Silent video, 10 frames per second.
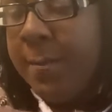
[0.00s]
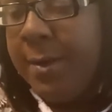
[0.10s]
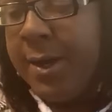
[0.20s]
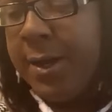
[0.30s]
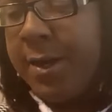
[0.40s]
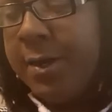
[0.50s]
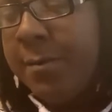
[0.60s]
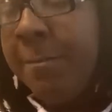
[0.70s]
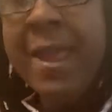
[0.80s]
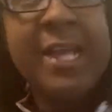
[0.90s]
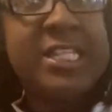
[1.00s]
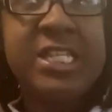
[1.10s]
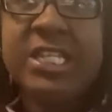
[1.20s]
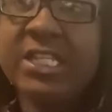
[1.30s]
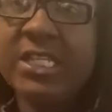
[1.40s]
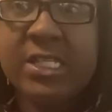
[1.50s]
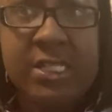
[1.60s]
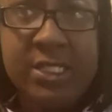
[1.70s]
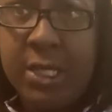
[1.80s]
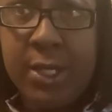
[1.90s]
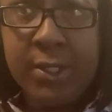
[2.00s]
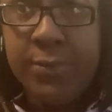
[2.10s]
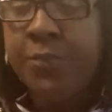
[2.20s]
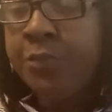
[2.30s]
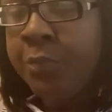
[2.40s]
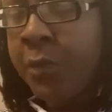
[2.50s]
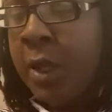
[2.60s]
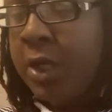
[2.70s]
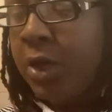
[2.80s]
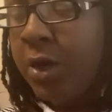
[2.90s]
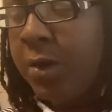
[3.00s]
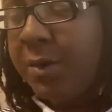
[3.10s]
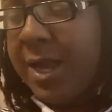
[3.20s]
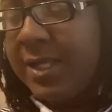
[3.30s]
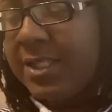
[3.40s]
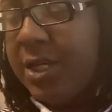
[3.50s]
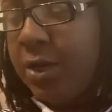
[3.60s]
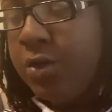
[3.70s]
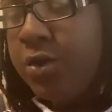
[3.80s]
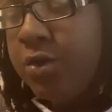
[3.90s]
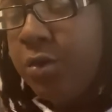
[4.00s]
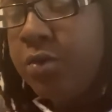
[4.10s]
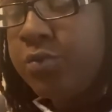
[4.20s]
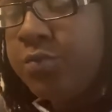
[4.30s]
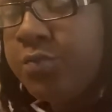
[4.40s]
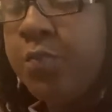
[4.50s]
But um, back to this Sistas, honey. Girl, when I tell you,